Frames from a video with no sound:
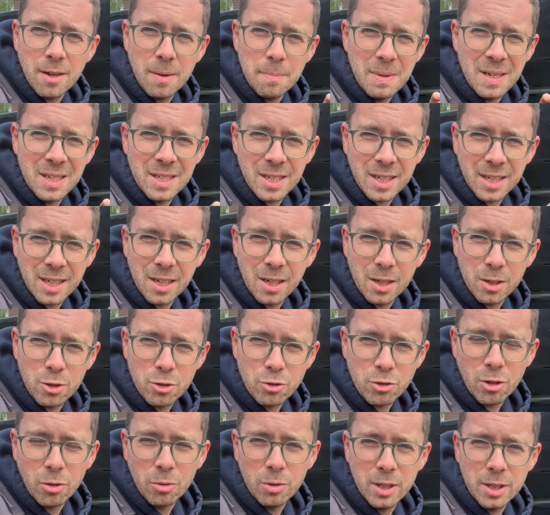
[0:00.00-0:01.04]
It means that I can
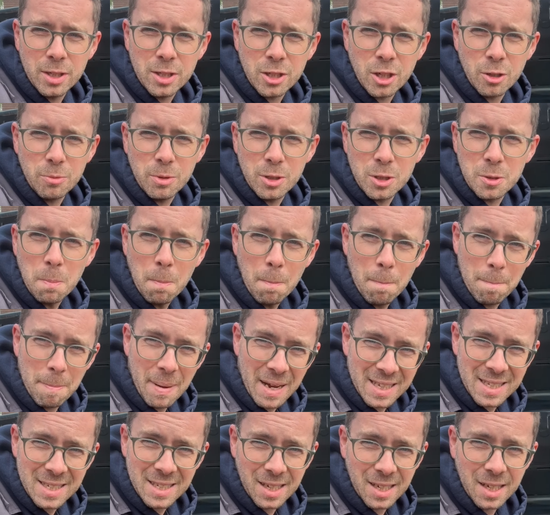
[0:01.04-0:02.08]
control it so much
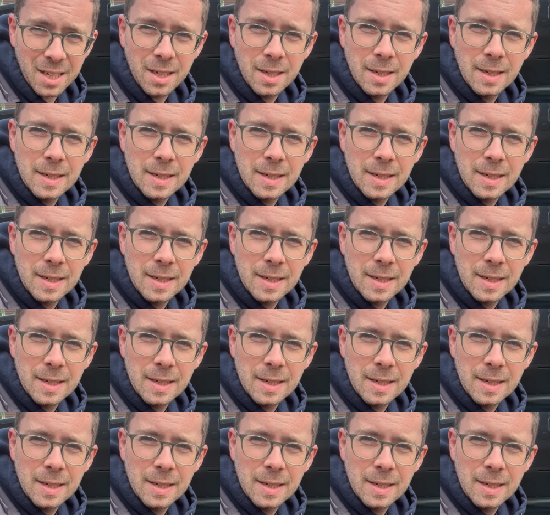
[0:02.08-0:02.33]
better.